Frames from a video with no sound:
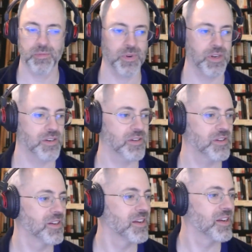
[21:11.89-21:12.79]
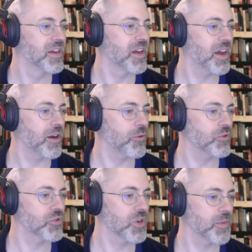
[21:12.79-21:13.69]
but I will
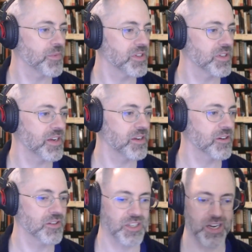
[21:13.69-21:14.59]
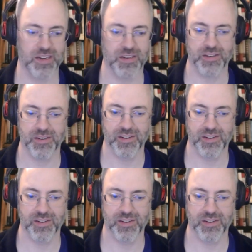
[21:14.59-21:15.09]
drop this link in our chat.